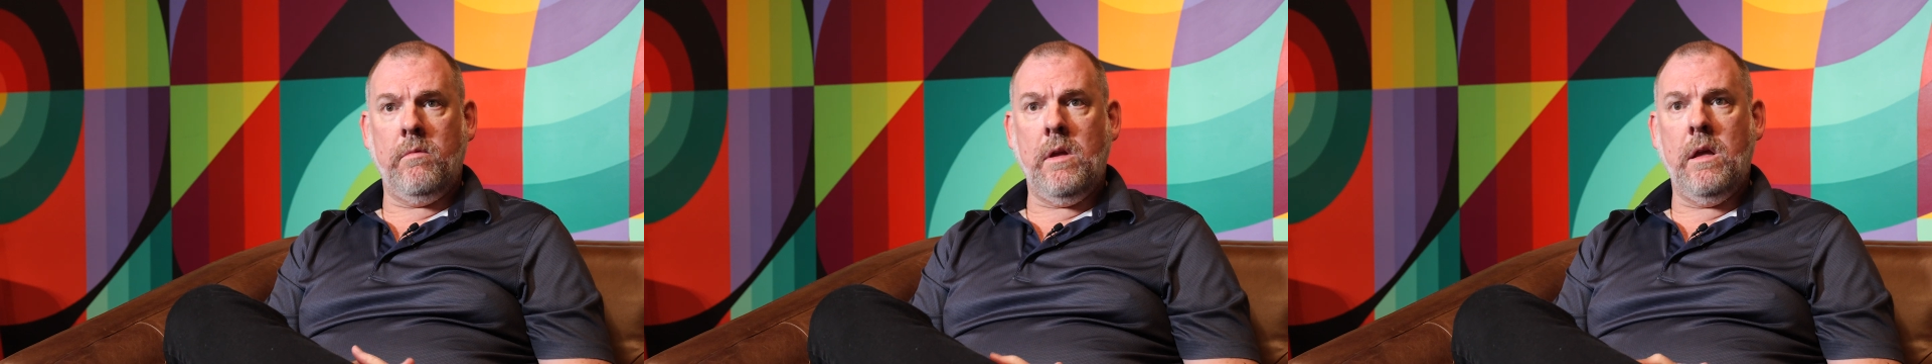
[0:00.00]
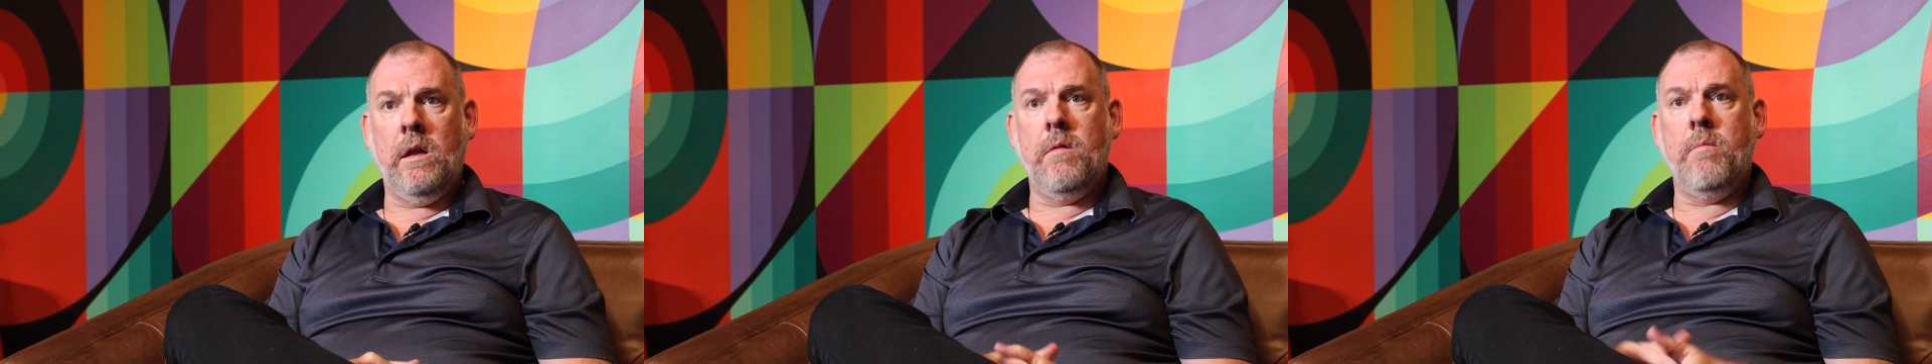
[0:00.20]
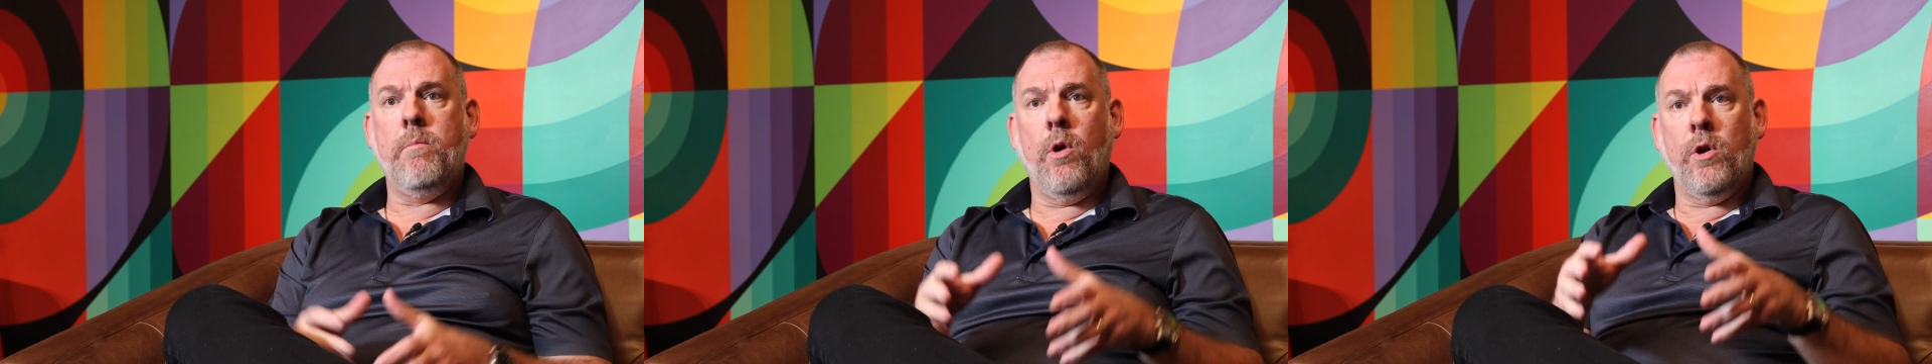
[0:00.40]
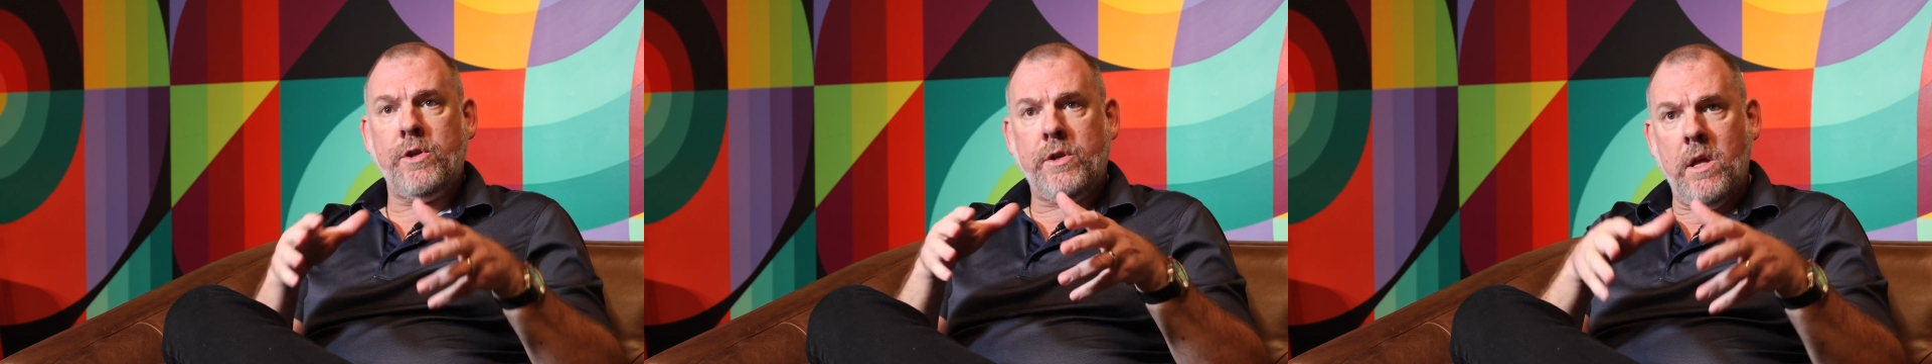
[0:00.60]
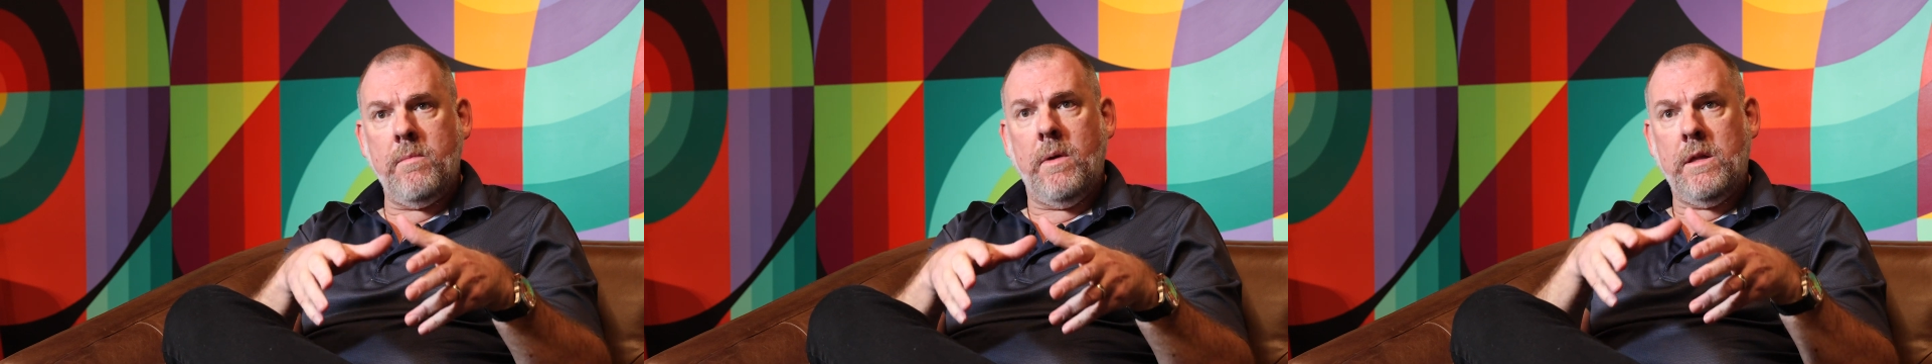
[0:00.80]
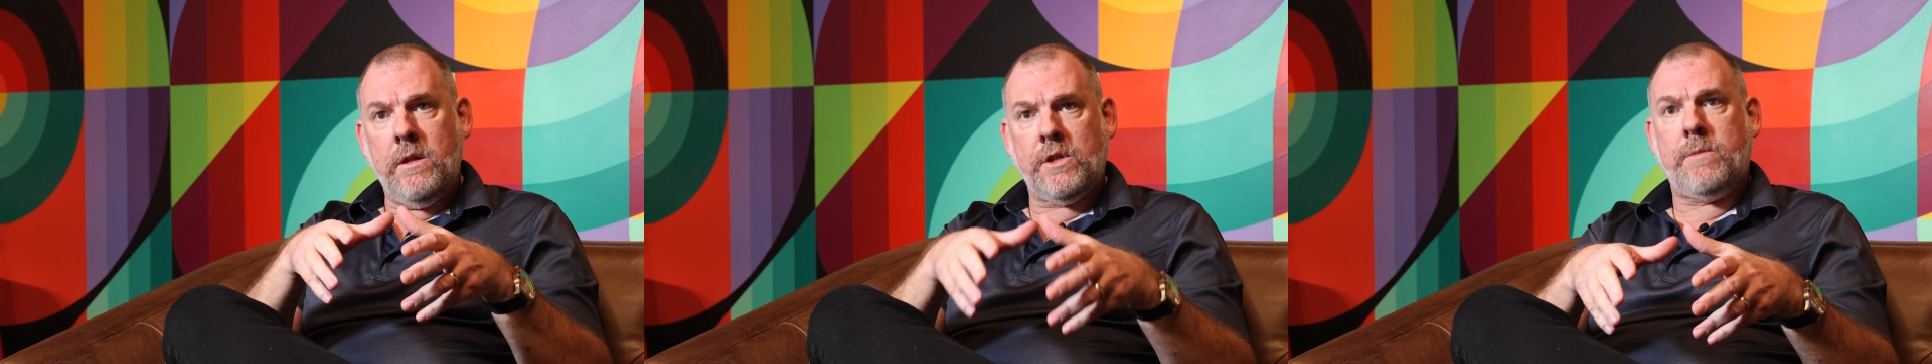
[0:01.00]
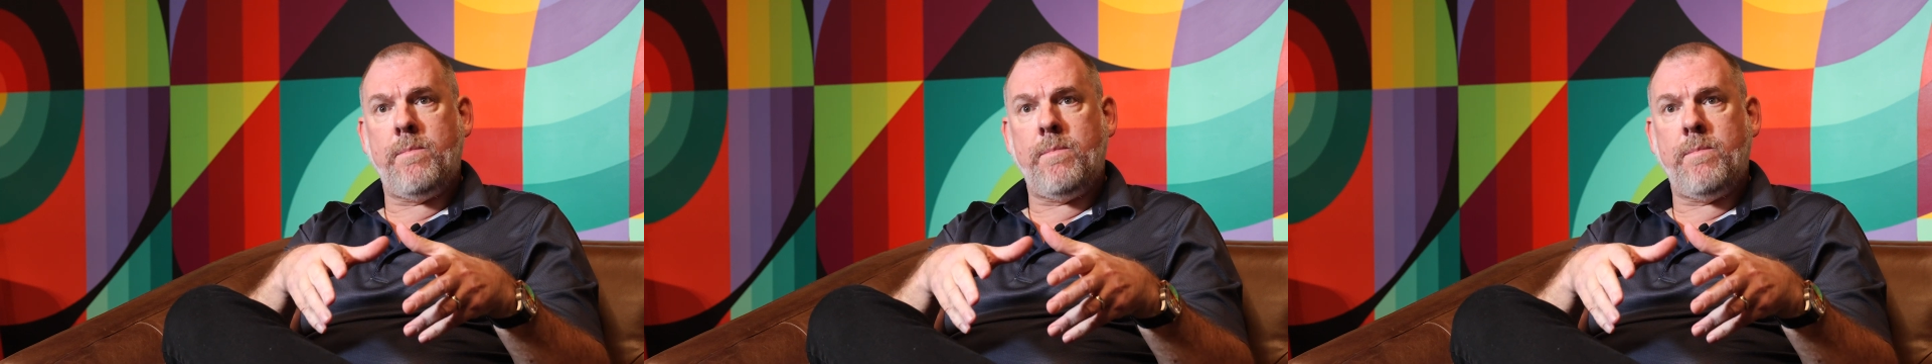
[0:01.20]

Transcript: and immerse them in the